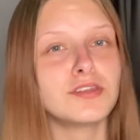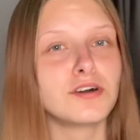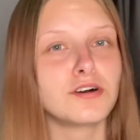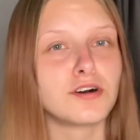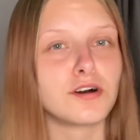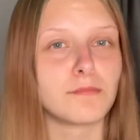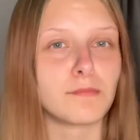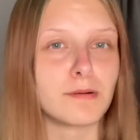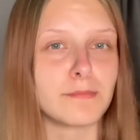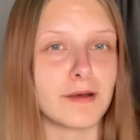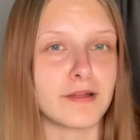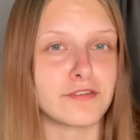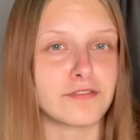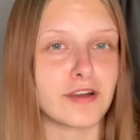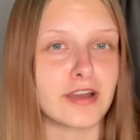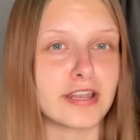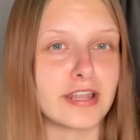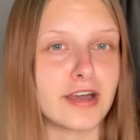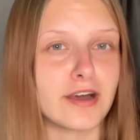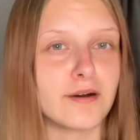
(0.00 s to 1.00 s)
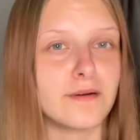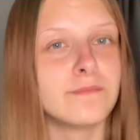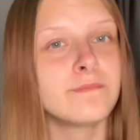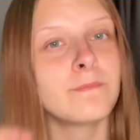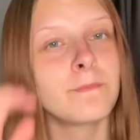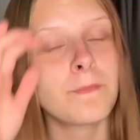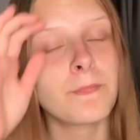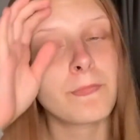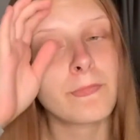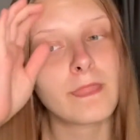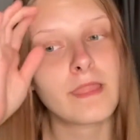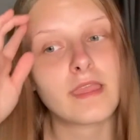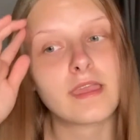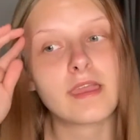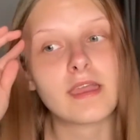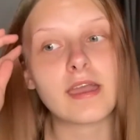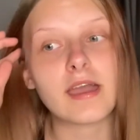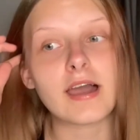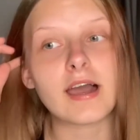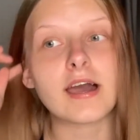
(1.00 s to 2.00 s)
on my bed right now,
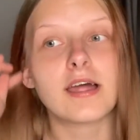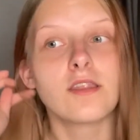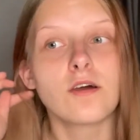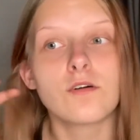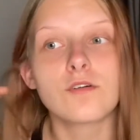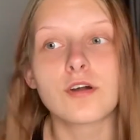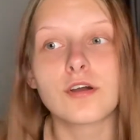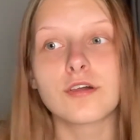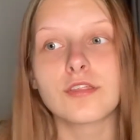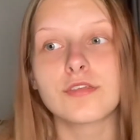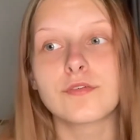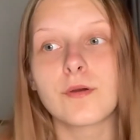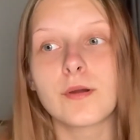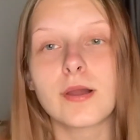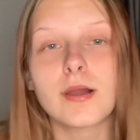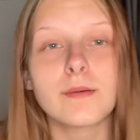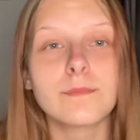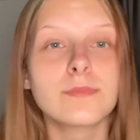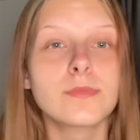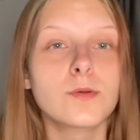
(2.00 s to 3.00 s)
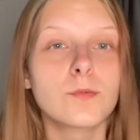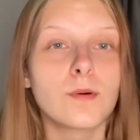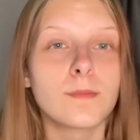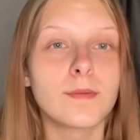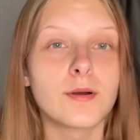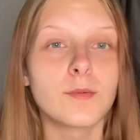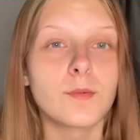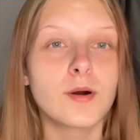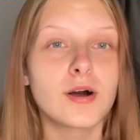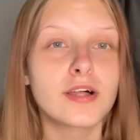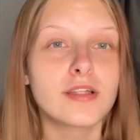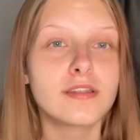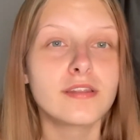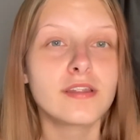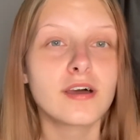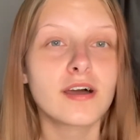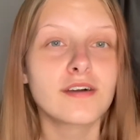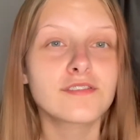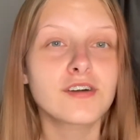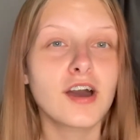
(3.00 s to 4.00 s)
and I'll go through it one by one.
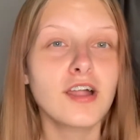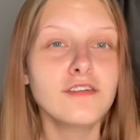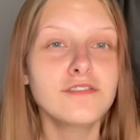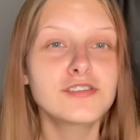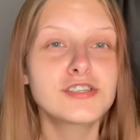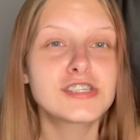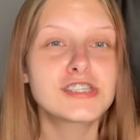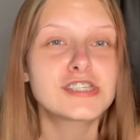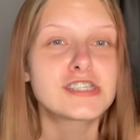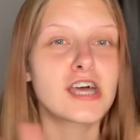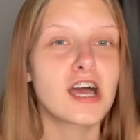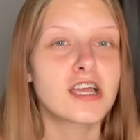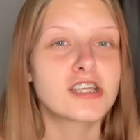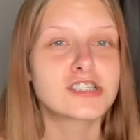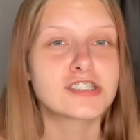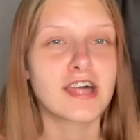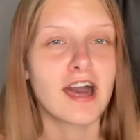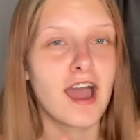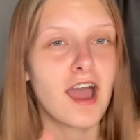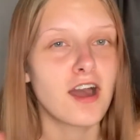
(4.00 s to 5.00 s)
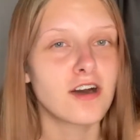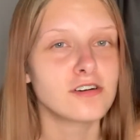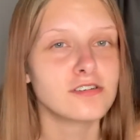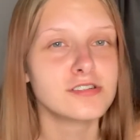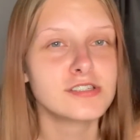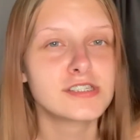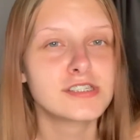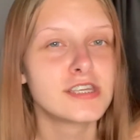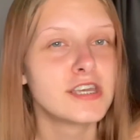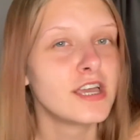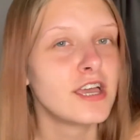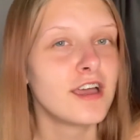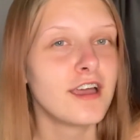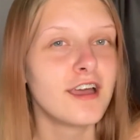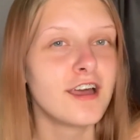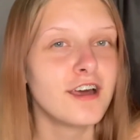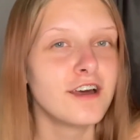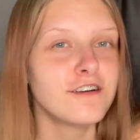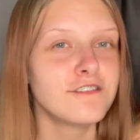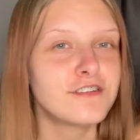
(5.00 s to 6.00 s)
I've kind of just searched the house
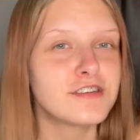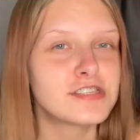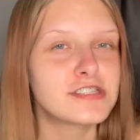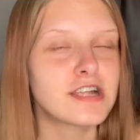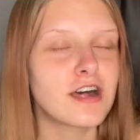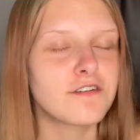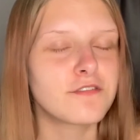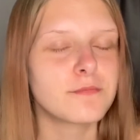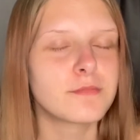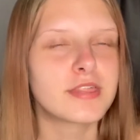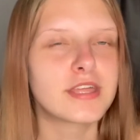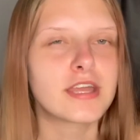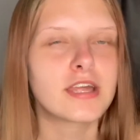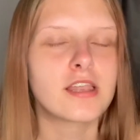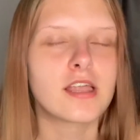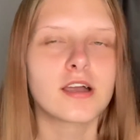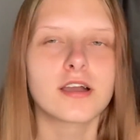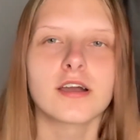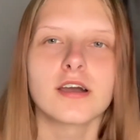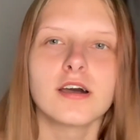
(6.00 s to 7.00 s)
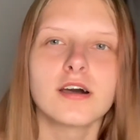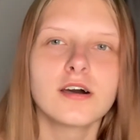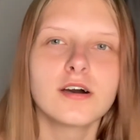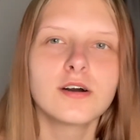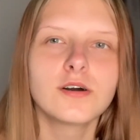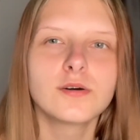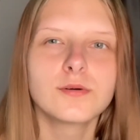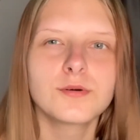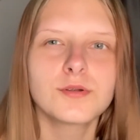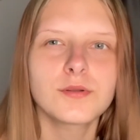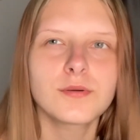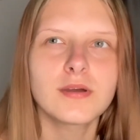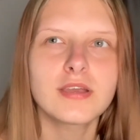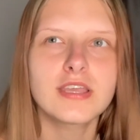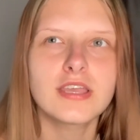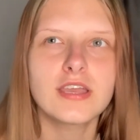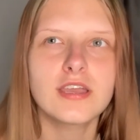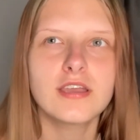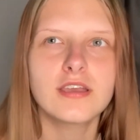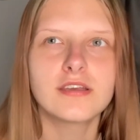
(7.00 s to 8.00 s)
for stuff. I'm thinking like, what do I
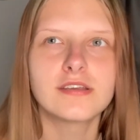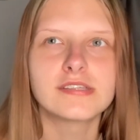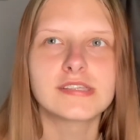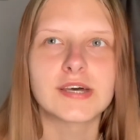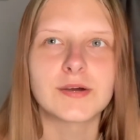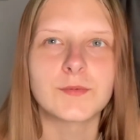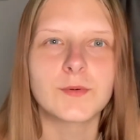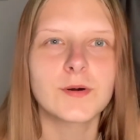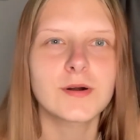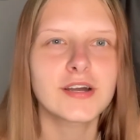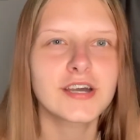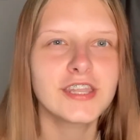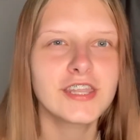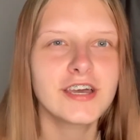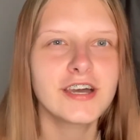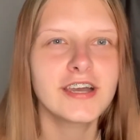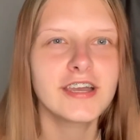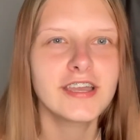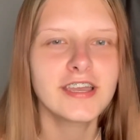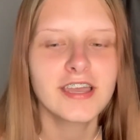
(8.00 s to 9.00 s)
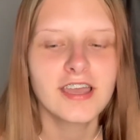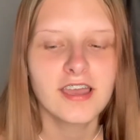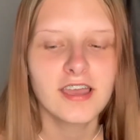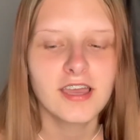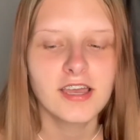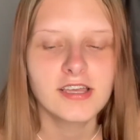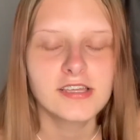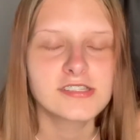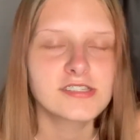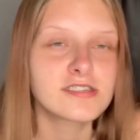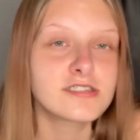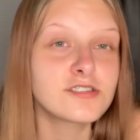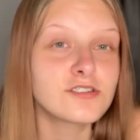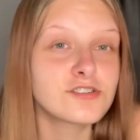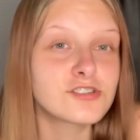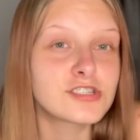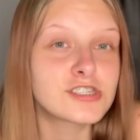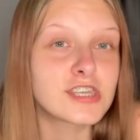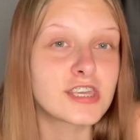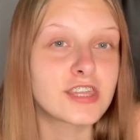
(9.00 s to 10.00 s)
use? Like, what can I? So it's not
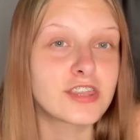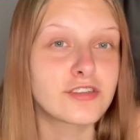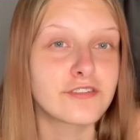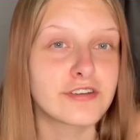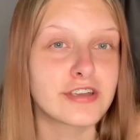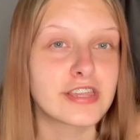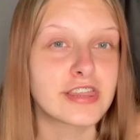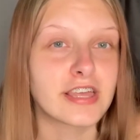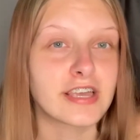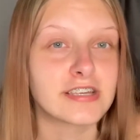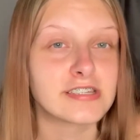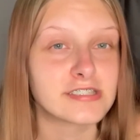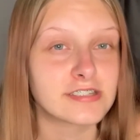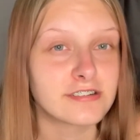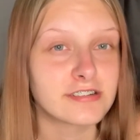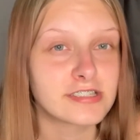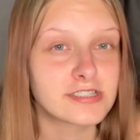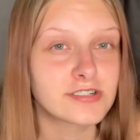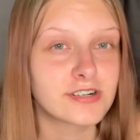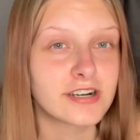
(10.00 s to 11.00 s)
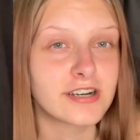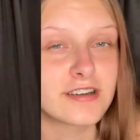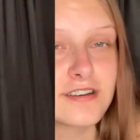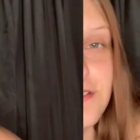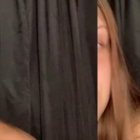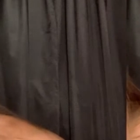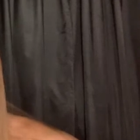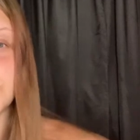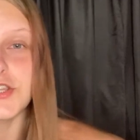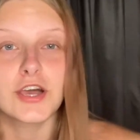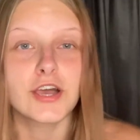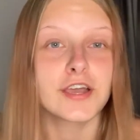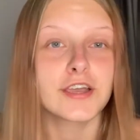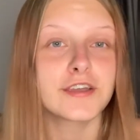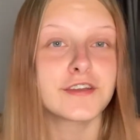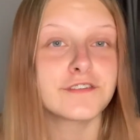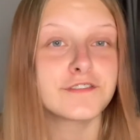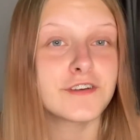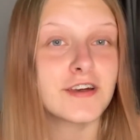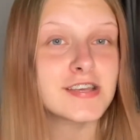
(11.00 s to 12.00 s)
just like 3 things, there is quite a few. So
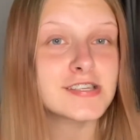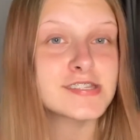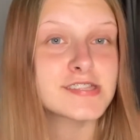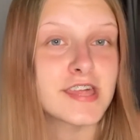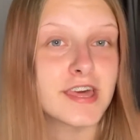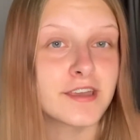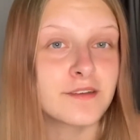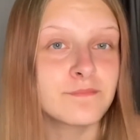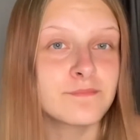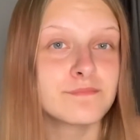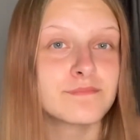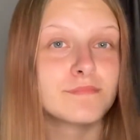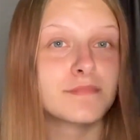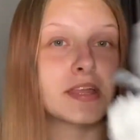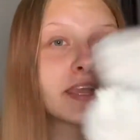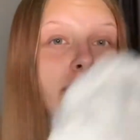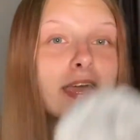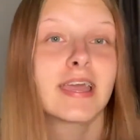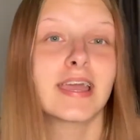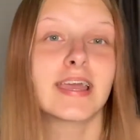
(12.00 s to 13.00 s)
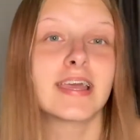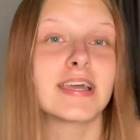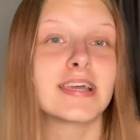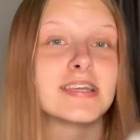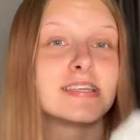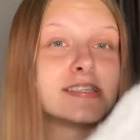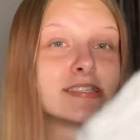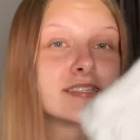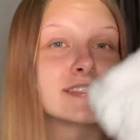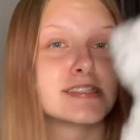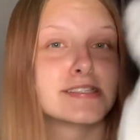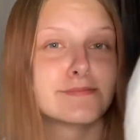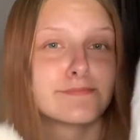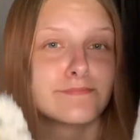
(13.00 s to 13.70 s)
first thing is